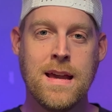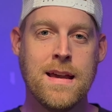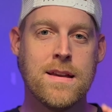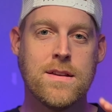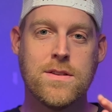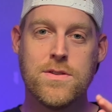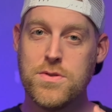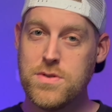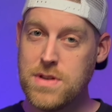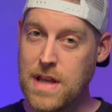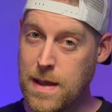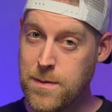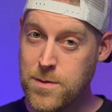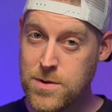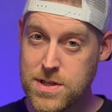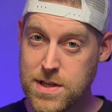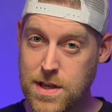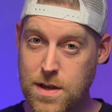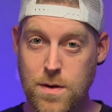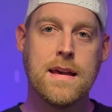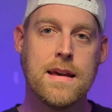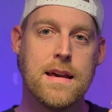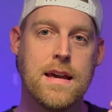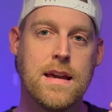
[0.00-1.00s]
Same as
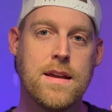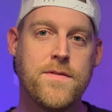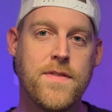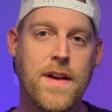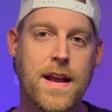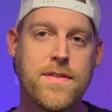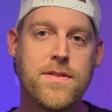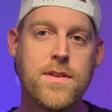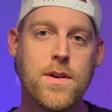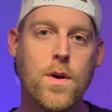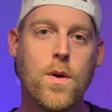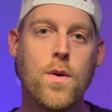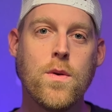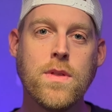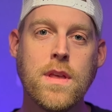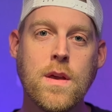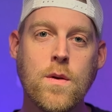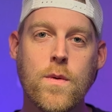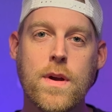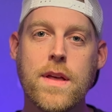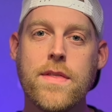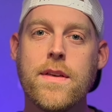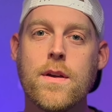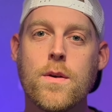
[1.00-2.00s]
you. In fact, the only
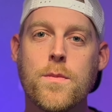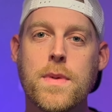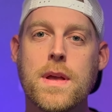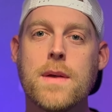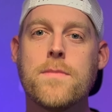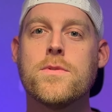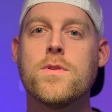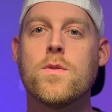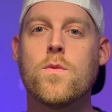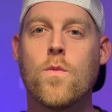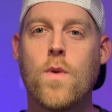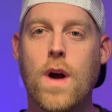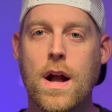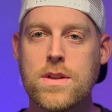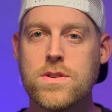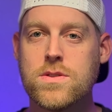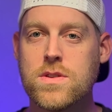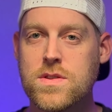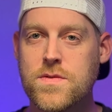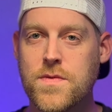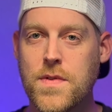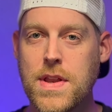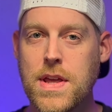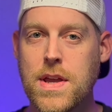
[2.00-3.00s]
way they'll be able to watch
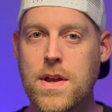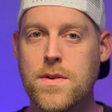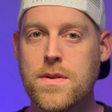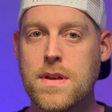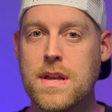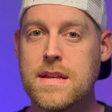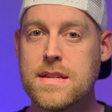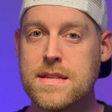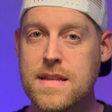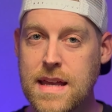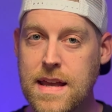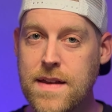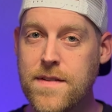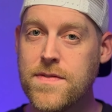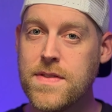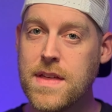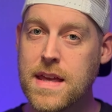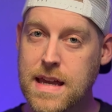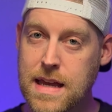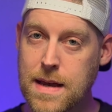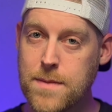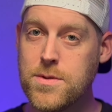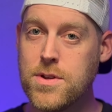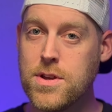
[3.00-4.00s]
this video is if they
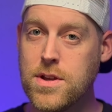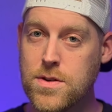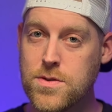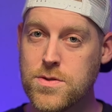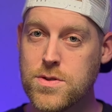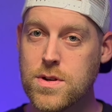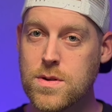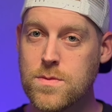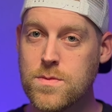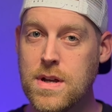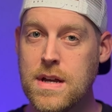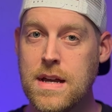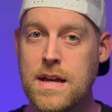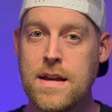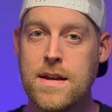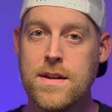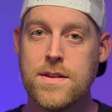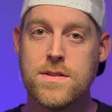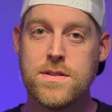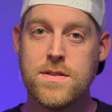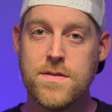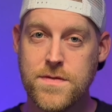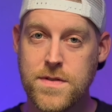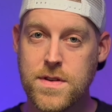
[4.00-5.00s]
come to YouTube
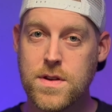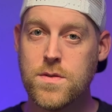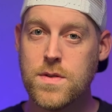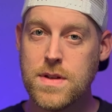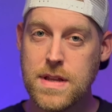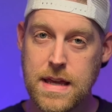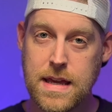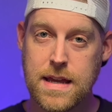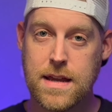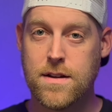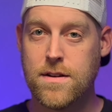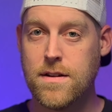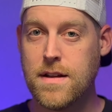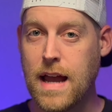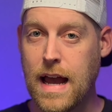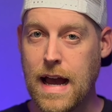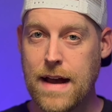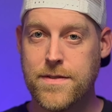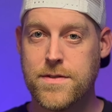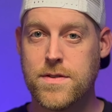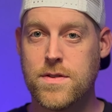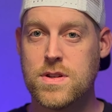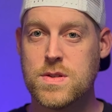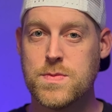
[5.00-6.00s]
to view it here
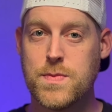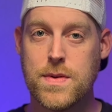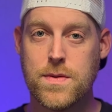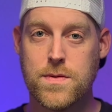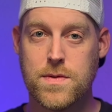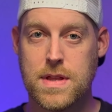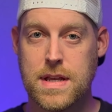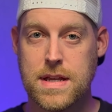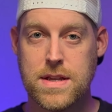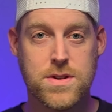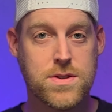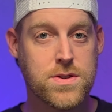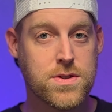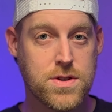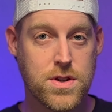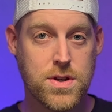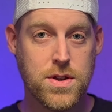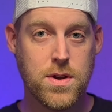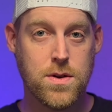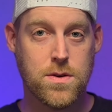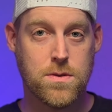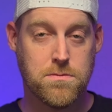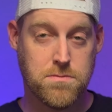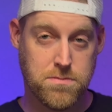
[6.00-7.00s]
after it's been released to you,